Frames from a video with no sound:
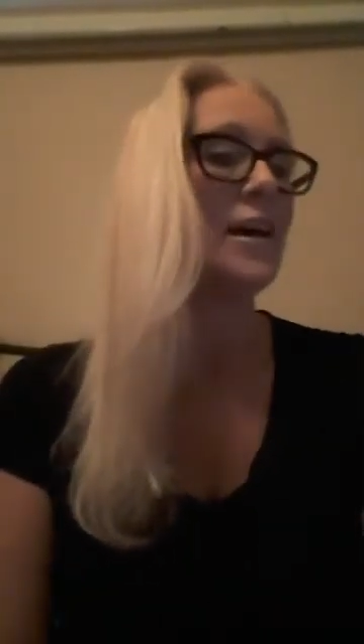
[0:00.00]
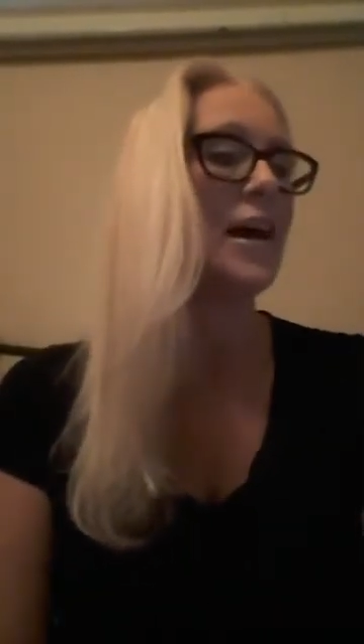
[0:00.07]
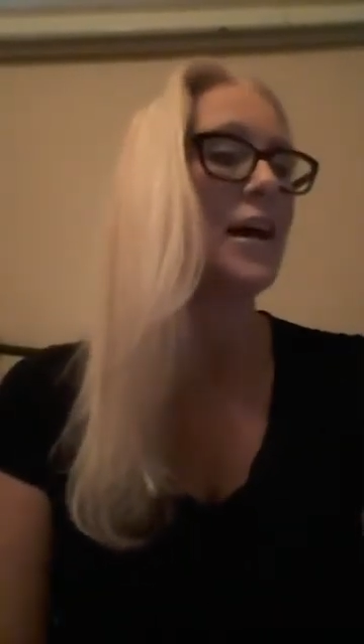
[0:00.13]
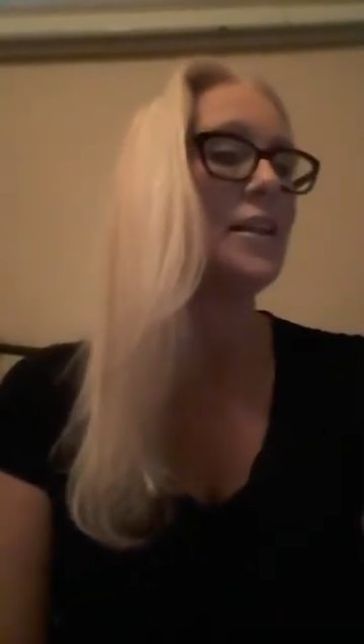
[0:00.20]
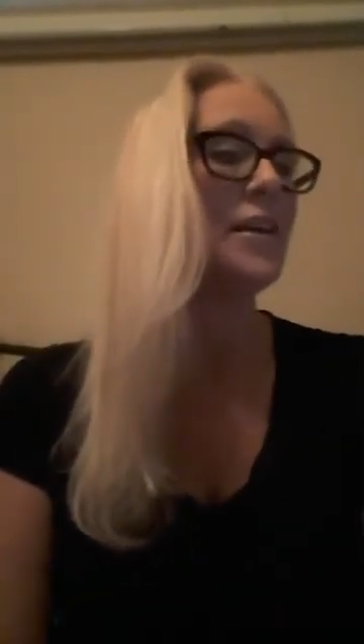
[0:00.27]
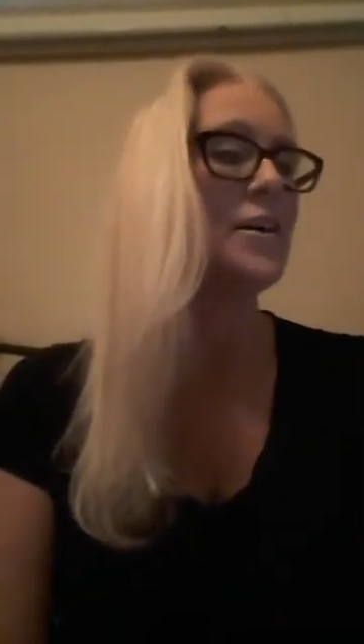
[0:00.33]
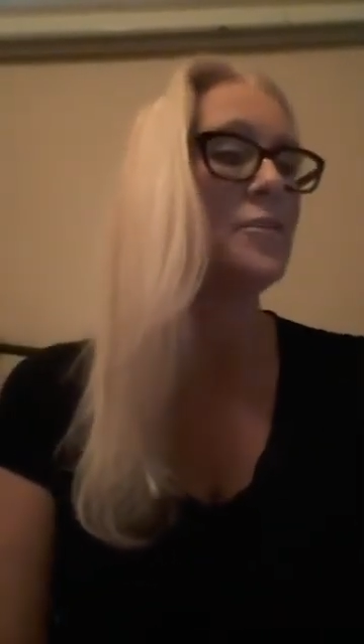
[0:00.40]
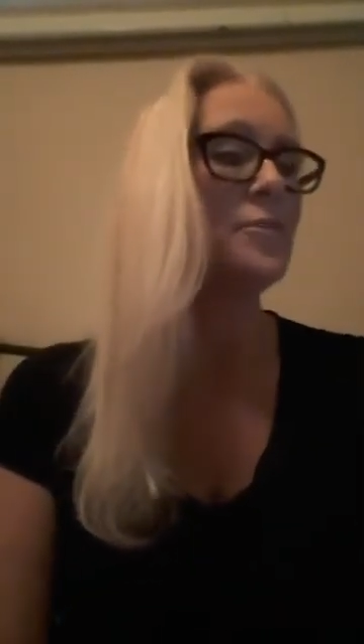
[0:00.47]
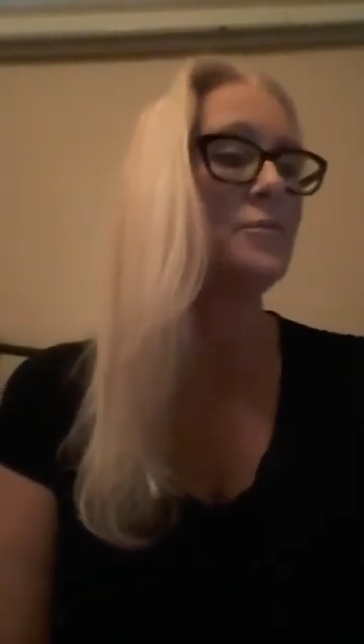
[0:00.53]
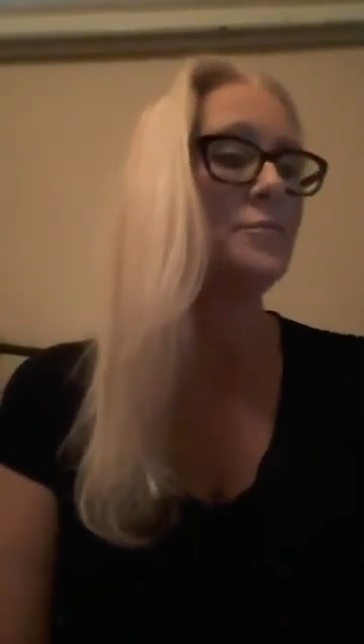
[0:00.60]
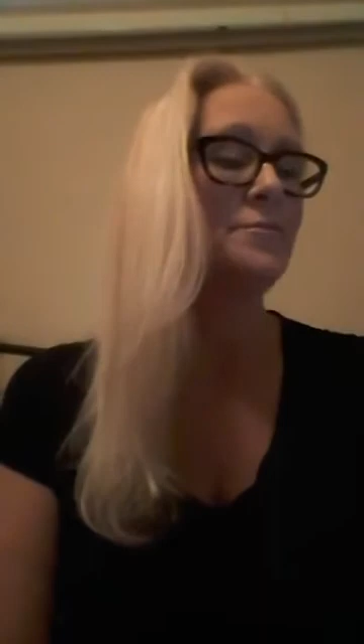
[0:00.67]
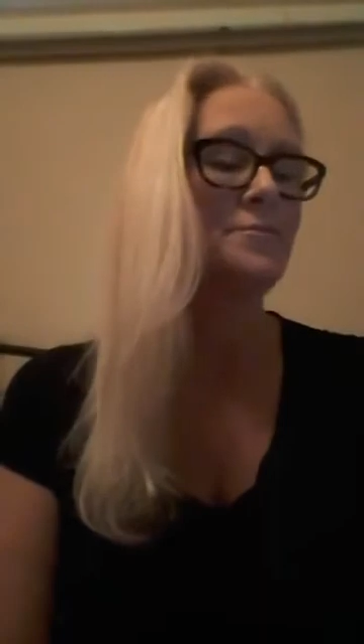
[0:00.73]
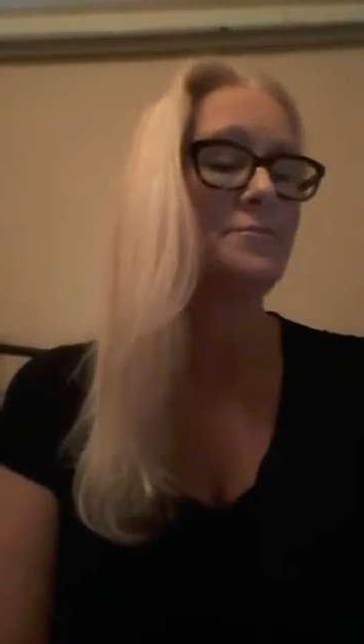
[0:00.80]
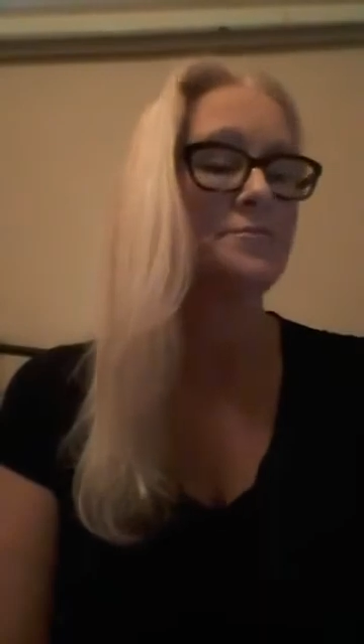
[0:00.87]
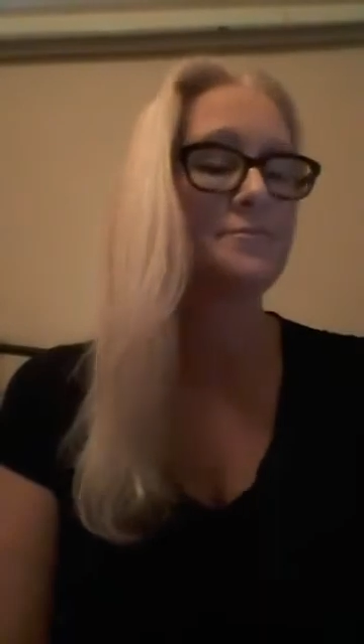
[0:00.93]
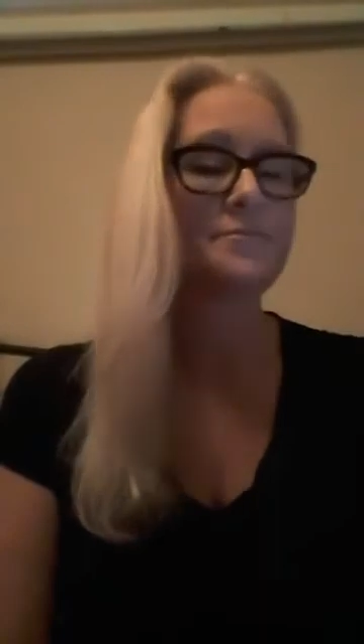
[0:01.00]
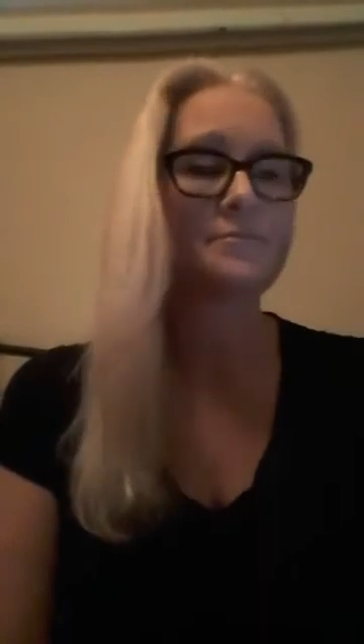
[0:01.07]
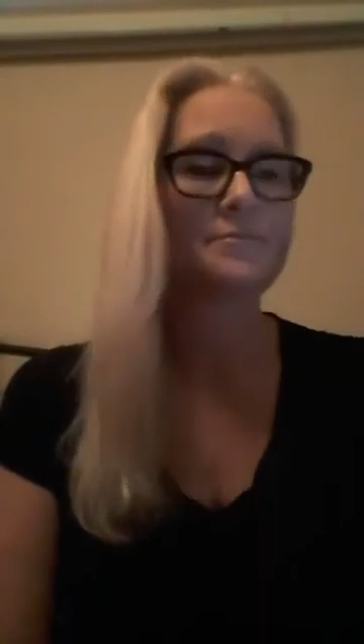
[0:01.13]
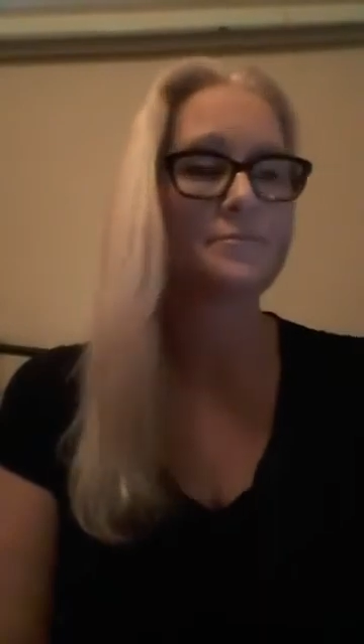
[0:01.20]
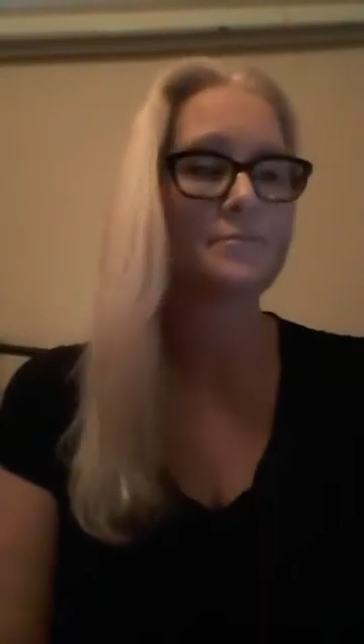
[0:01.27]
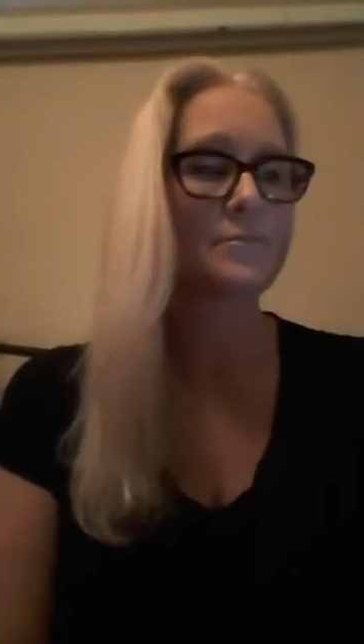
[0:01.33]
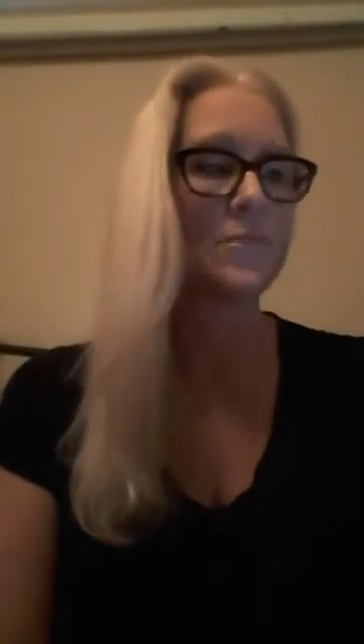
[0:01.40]
Hello?
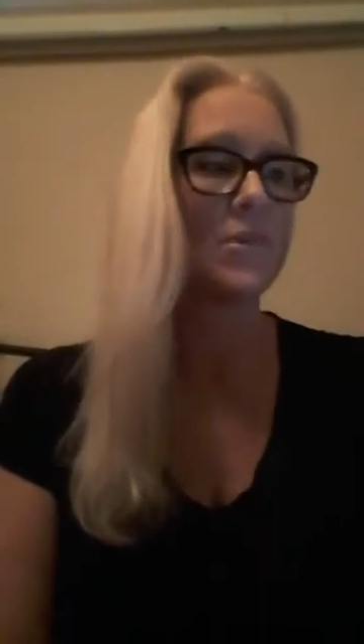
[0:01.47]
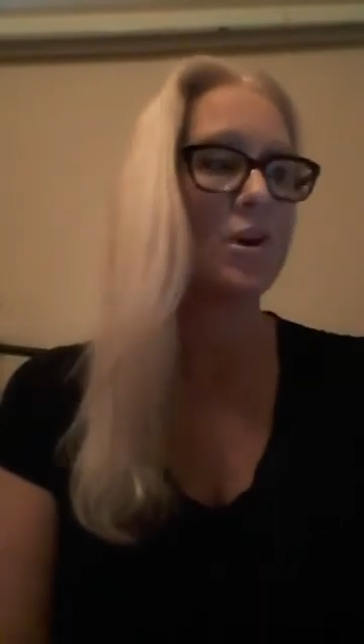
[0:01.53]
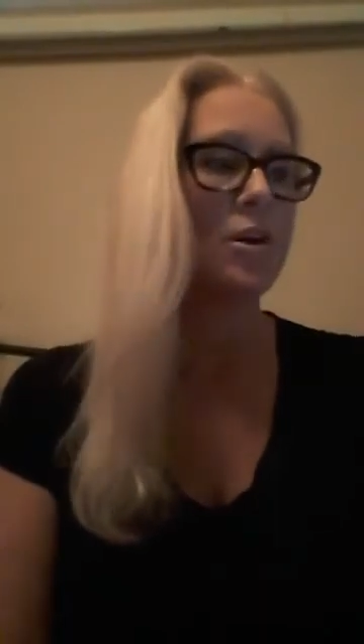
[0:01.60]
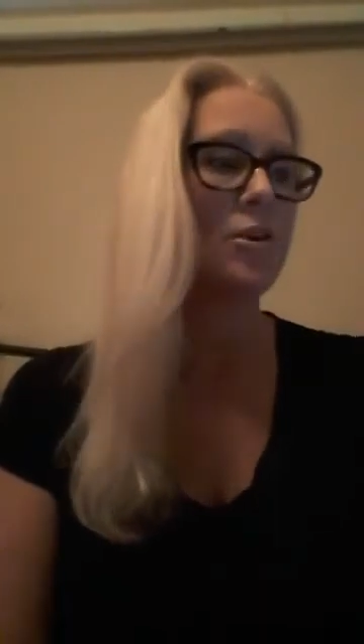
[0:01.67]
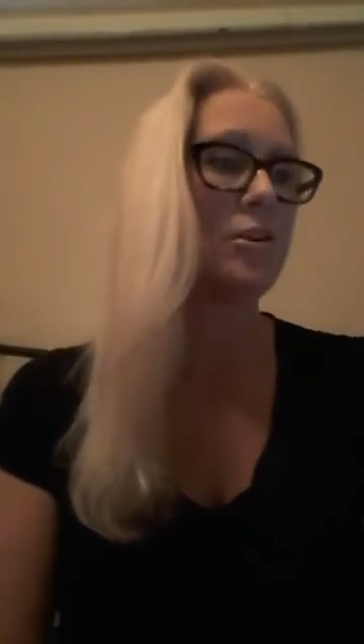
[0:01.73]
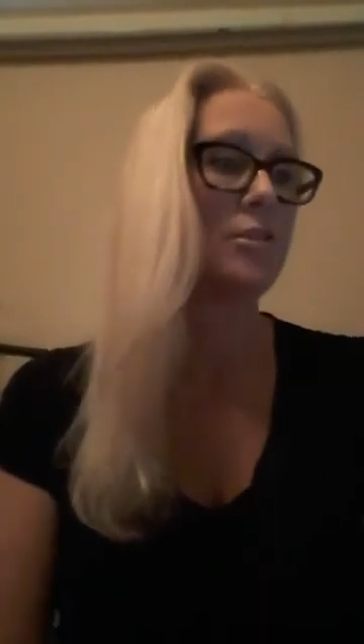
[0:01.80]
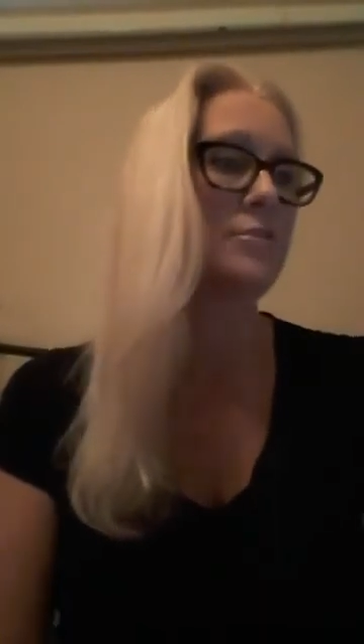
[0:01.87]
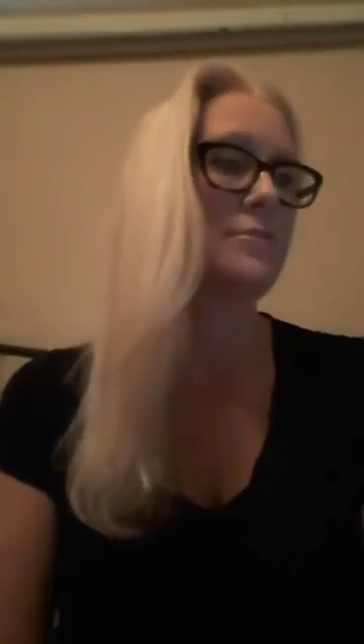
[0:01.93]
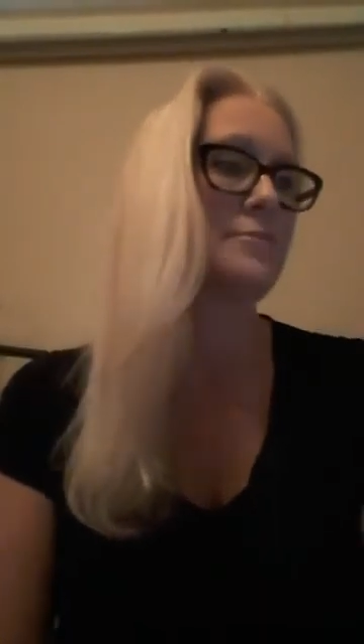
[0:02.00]
Oh,